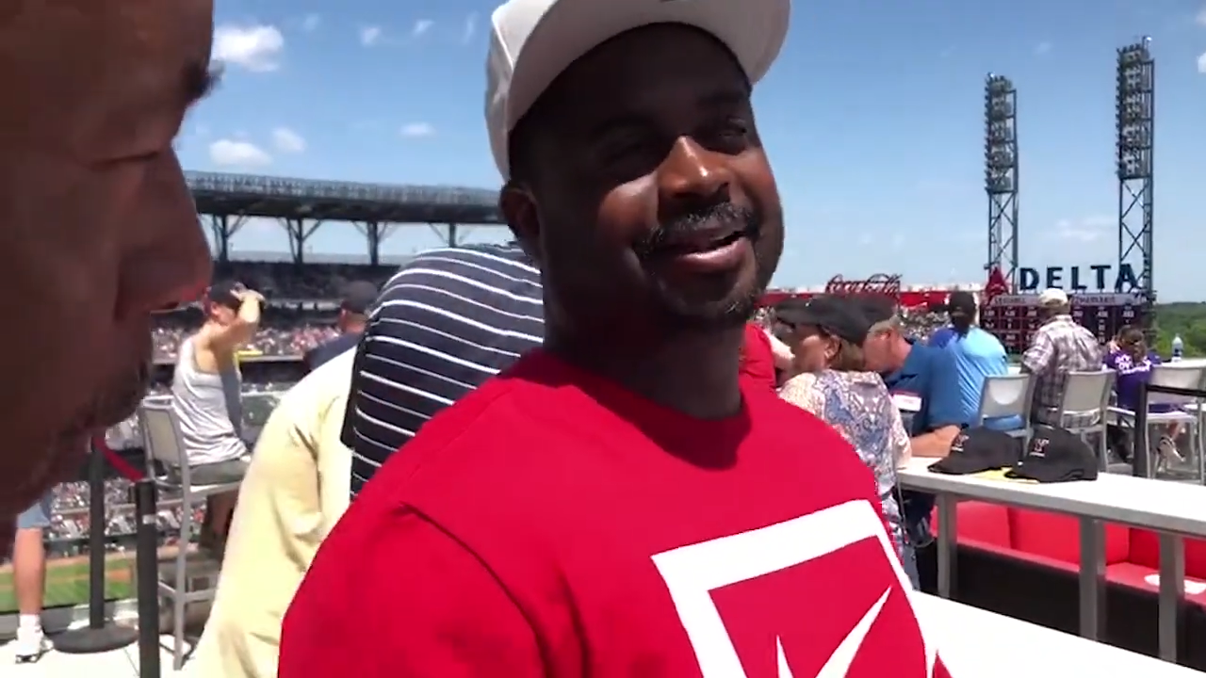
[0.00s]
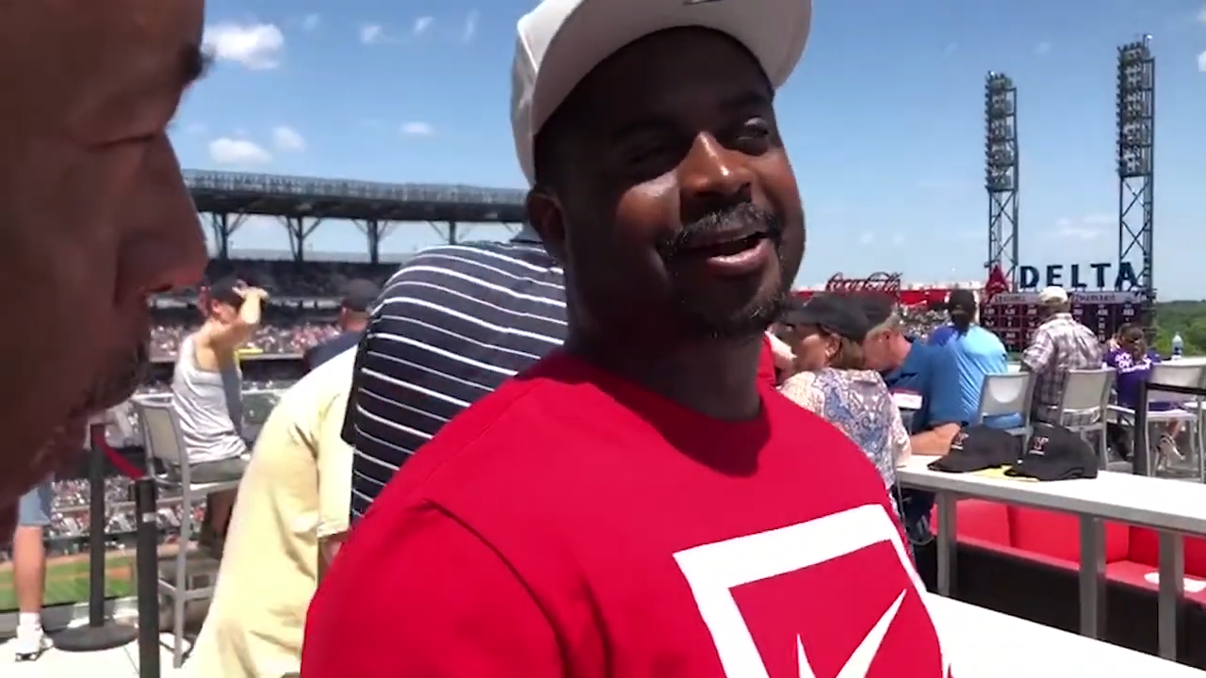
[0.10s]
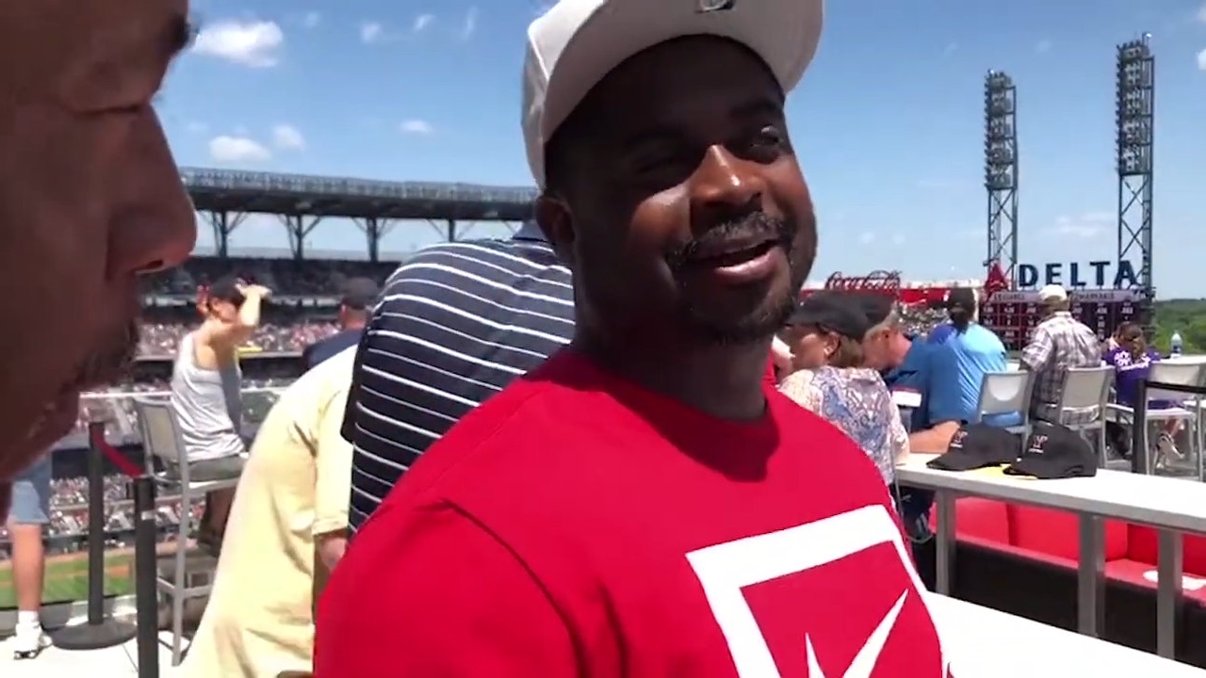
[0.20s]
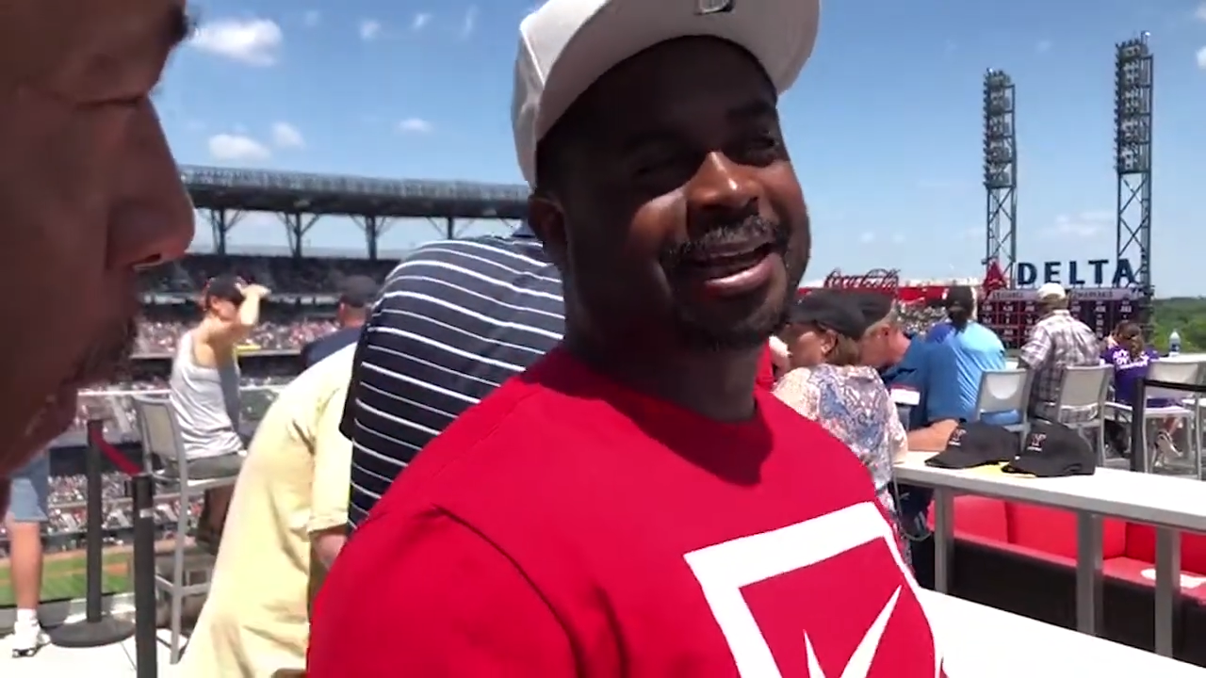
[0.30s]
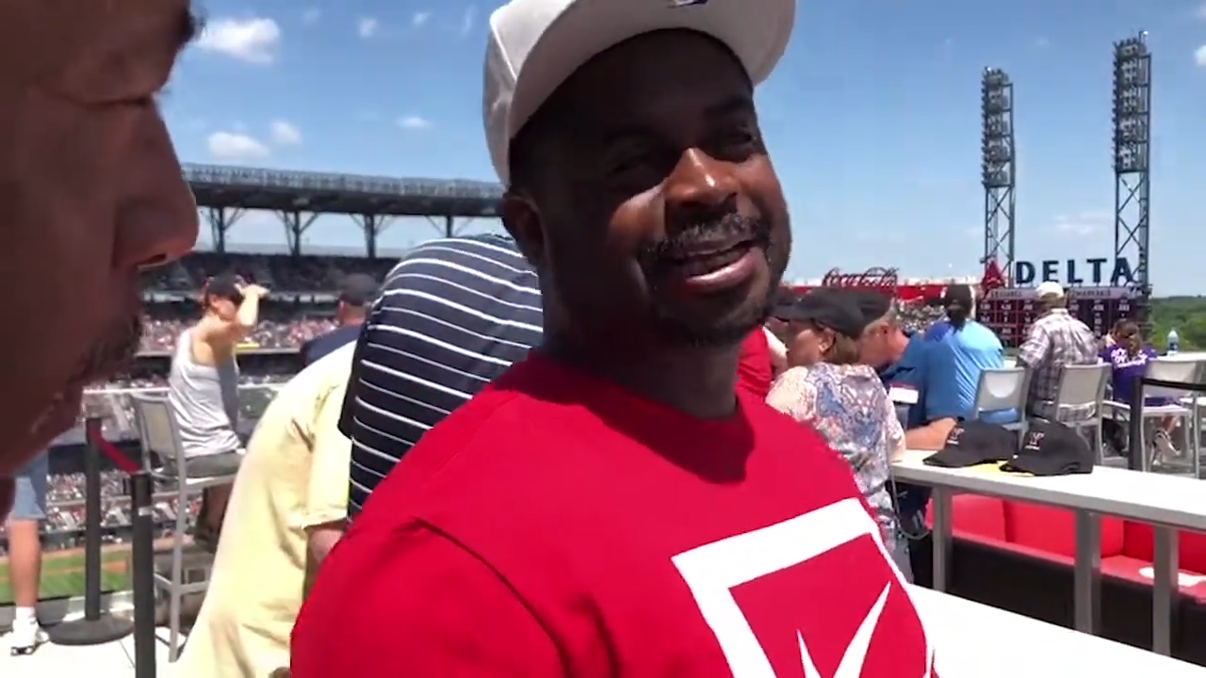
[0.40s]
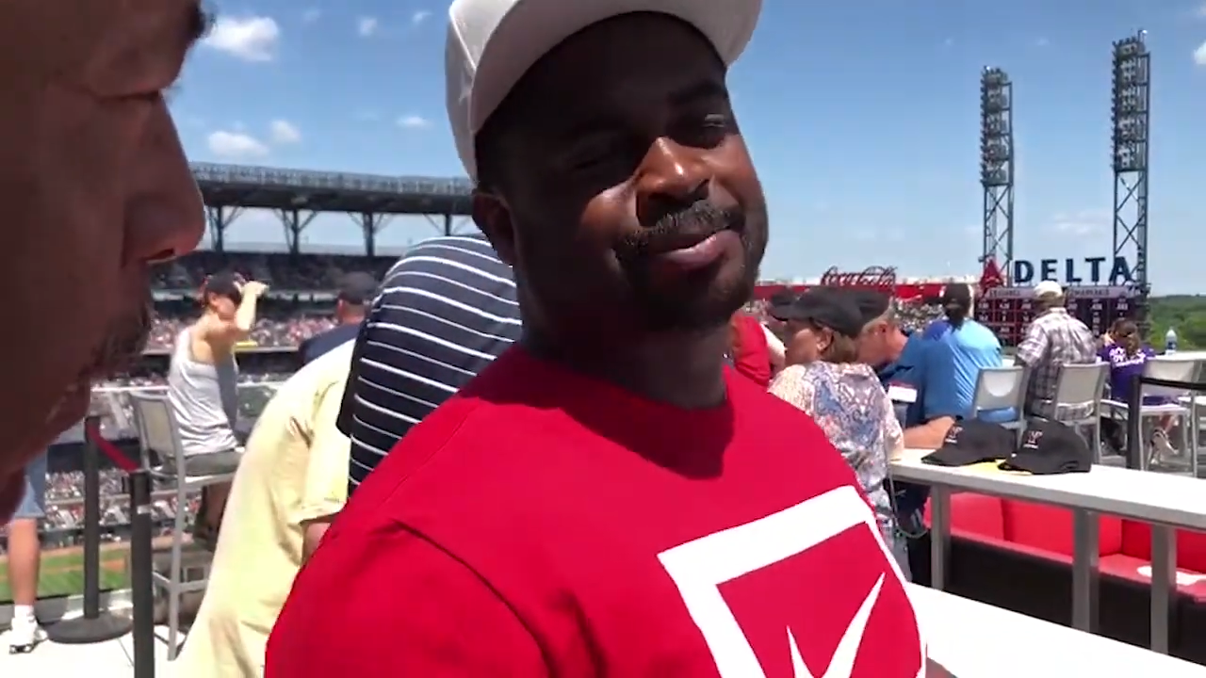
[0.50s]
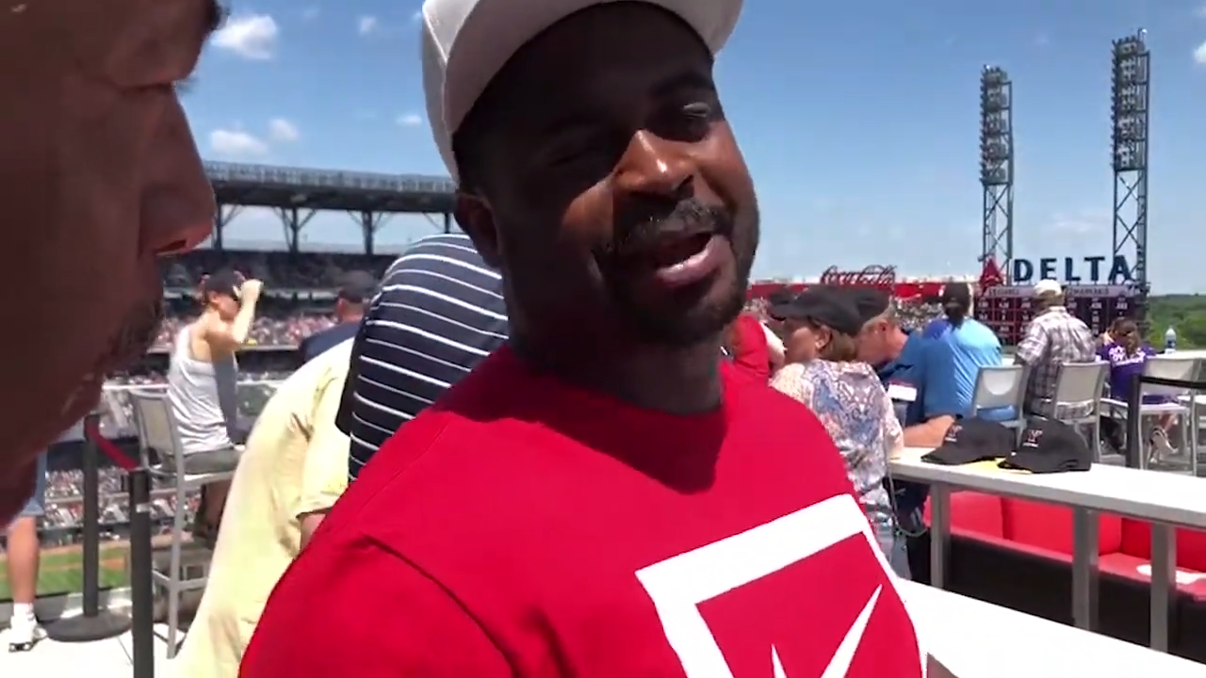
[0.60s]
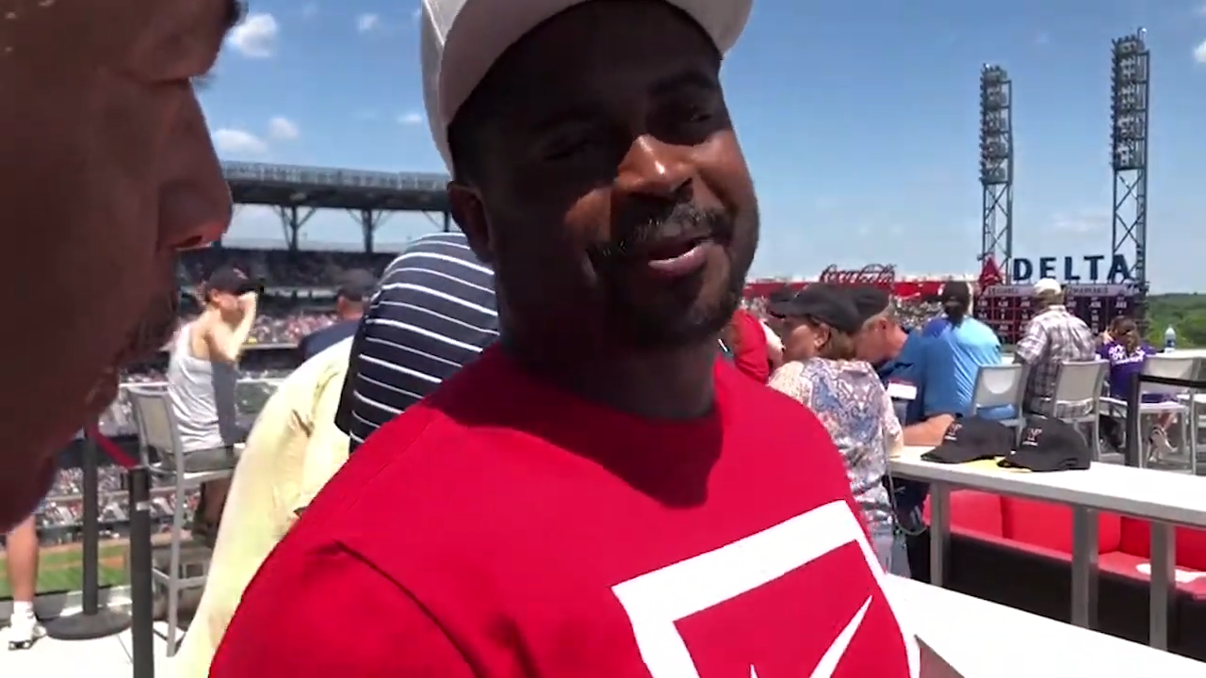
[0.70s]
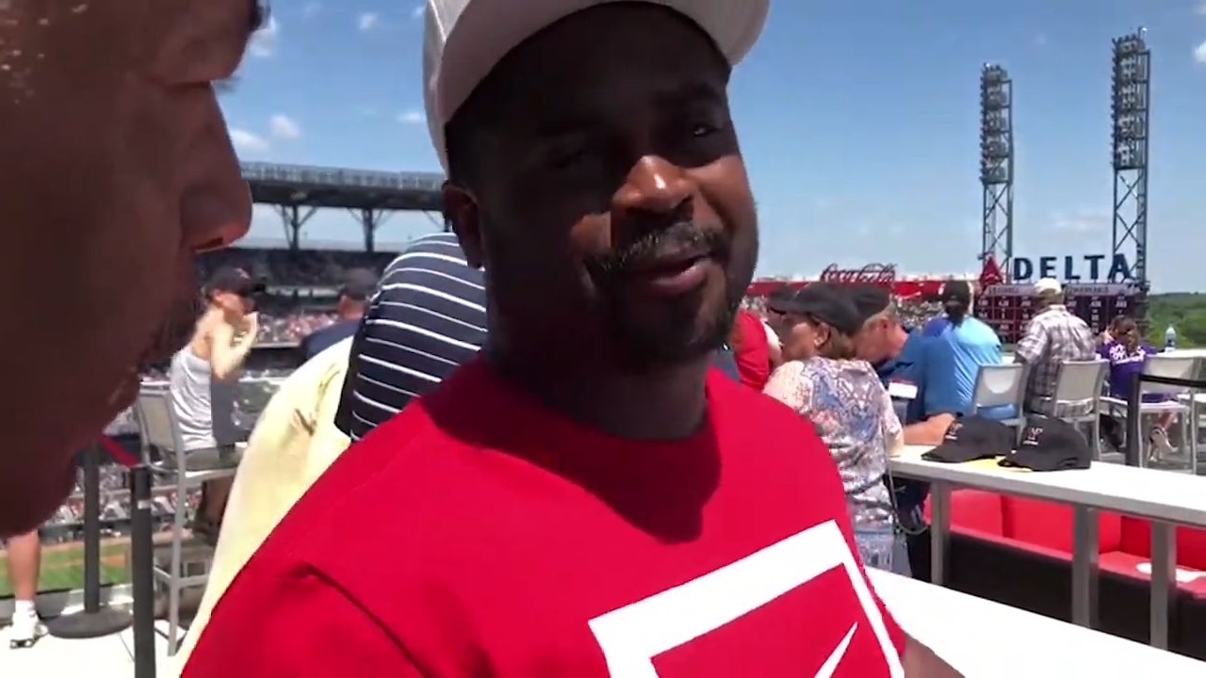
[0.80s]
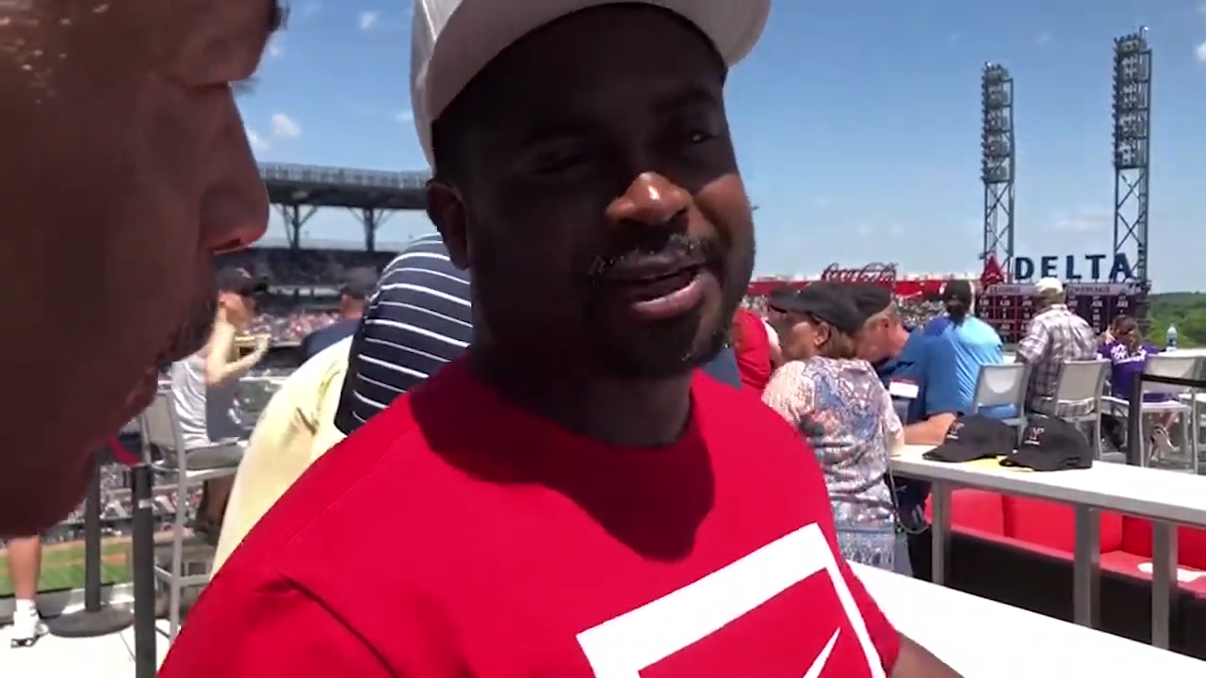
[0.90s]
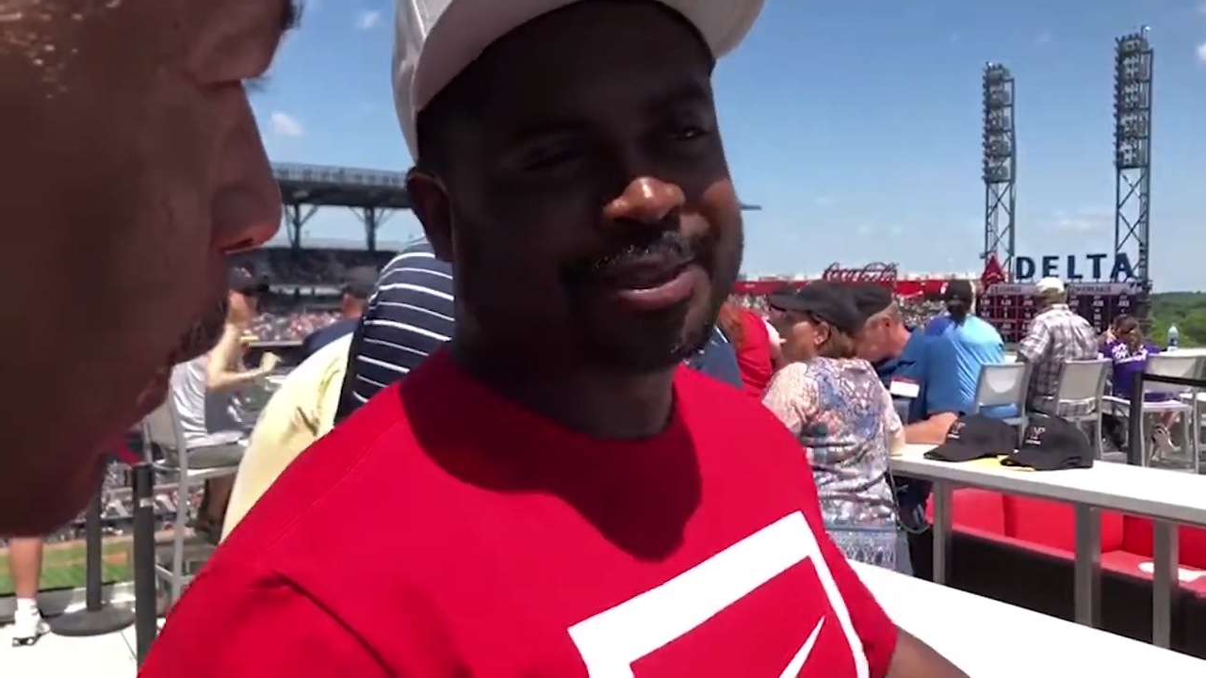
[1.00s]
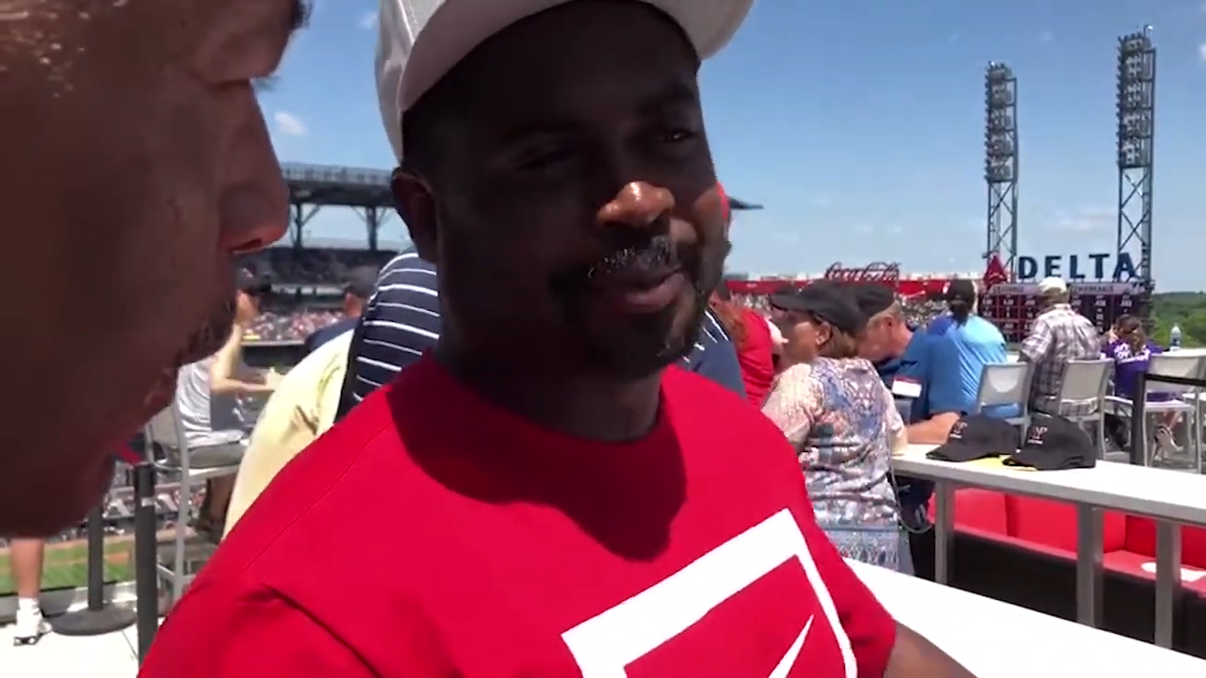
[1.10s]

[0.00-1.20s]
Our kids play for Gresham